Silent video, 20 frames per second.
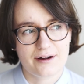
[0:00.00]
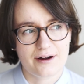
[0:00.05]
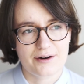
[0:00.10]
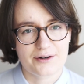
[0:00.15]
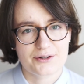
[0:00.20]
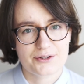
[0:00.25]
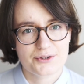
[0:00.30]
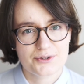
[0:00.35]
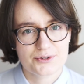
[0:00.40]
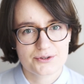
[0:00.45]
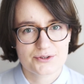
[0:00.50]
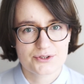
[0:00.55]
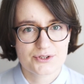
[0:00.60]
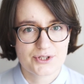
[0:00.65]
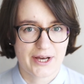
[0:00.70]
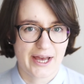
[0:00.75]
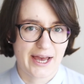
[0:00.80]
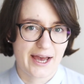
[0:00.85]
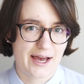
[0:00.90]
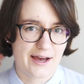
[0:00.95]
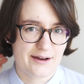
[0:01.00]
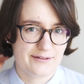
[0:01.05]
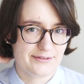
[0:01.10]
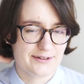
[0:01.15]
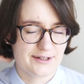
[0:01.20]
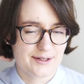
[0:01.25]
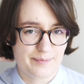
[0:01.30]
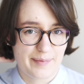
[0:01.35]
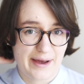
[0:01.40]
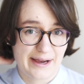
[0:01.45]
are good to have
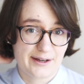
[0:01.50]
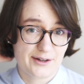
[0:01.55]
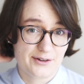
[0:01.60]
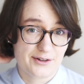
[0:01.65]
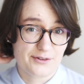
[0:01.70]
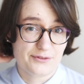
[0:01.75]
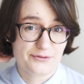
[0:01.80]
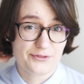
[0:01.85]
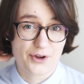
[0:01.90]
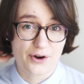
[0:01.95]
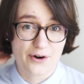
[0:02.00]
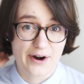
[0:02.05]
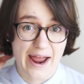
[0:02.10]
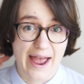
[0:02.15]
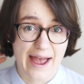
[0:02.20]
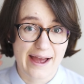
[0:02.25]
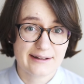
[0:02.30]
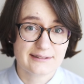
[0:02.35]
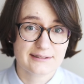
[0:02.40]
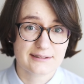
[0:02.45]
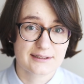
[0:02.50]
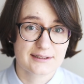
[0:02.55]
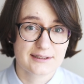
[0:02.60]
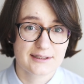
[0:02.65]
in the back of your head.